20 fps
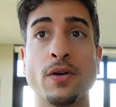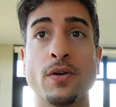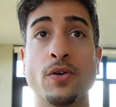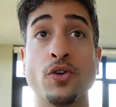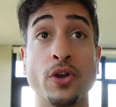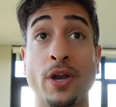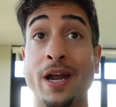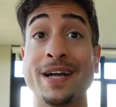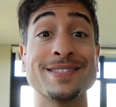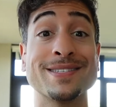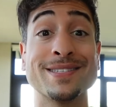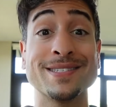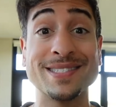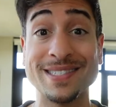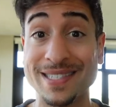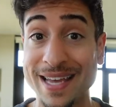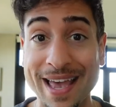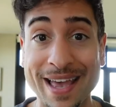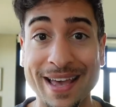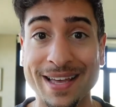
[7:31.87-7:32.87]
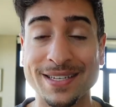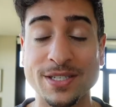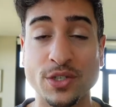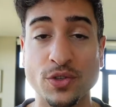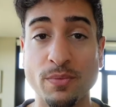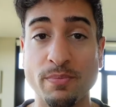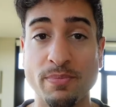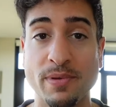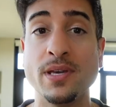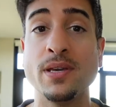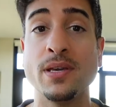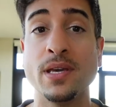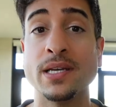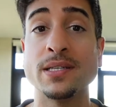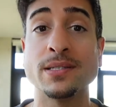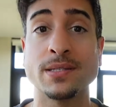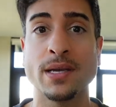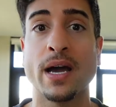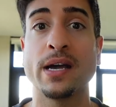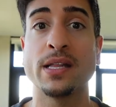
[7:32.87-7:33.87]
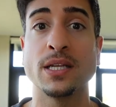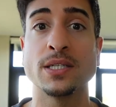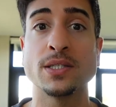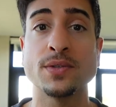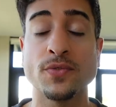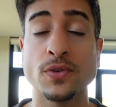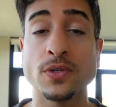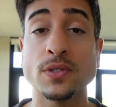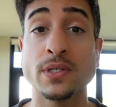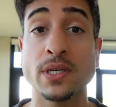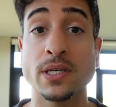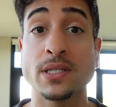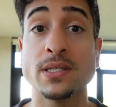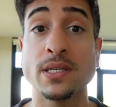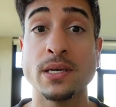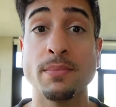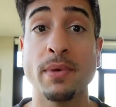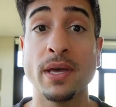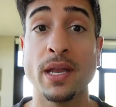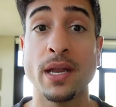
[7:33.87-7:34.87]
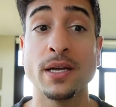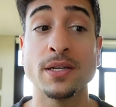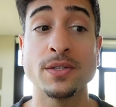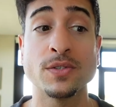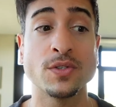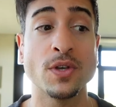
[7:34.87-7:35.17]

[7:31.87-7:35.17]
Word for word: could not stand to be in silence for 60 minutes.